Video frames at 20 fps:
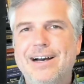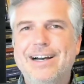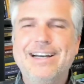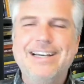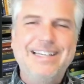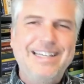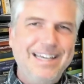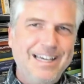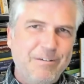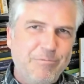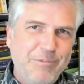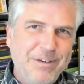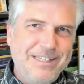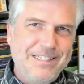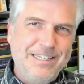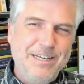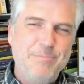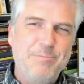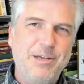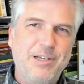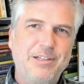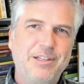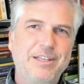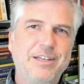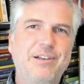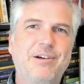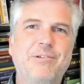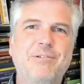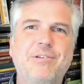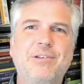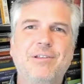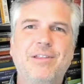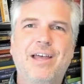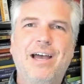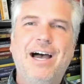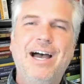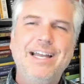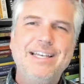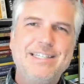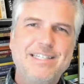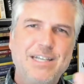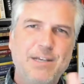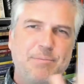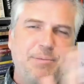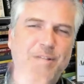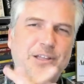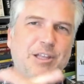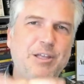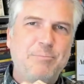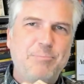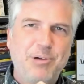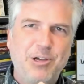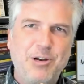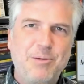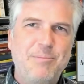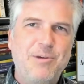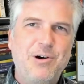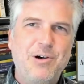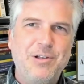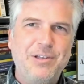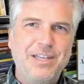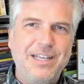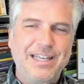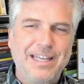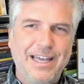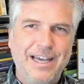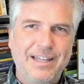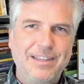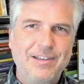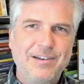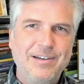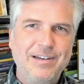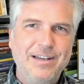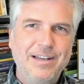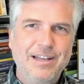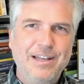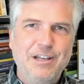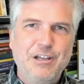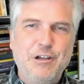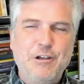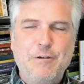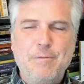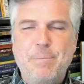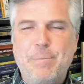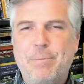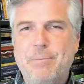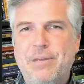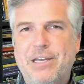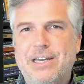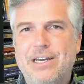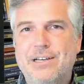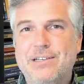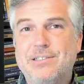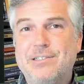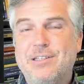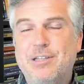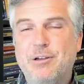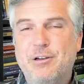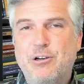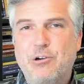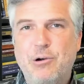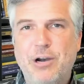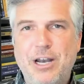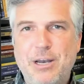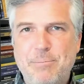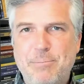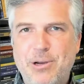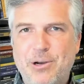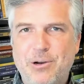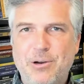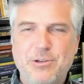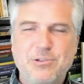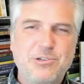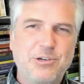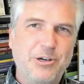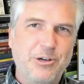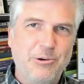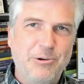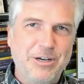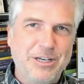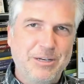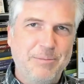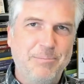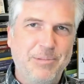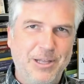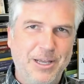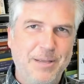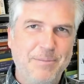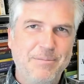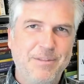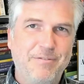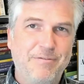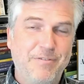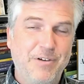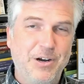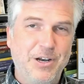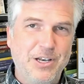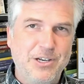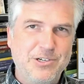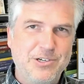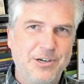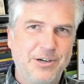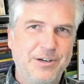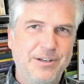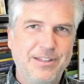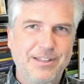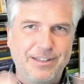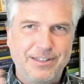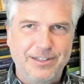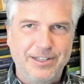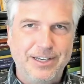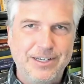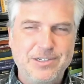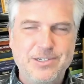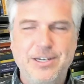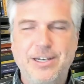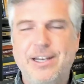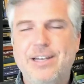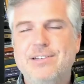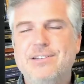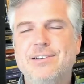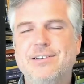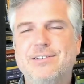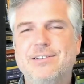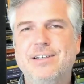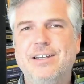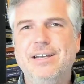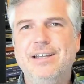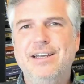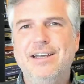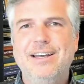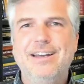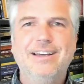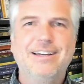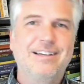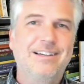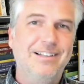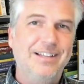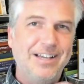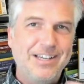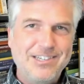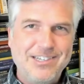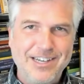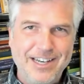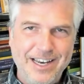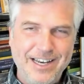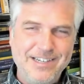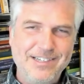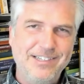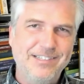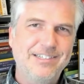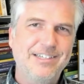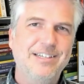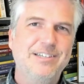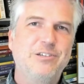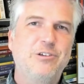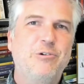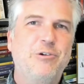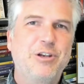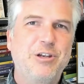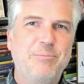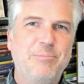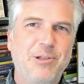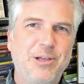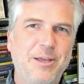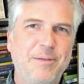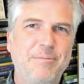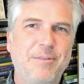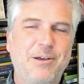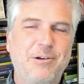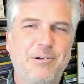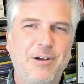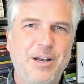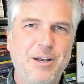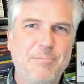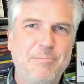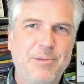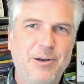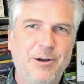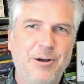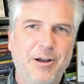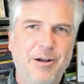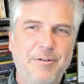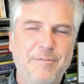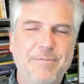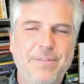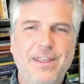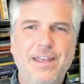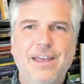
Again, we typically don't do that. I typically put them all together because the credit bureaus are going to blame the furnisher, the collection agency. Collection agency is going to blame the credit bureau.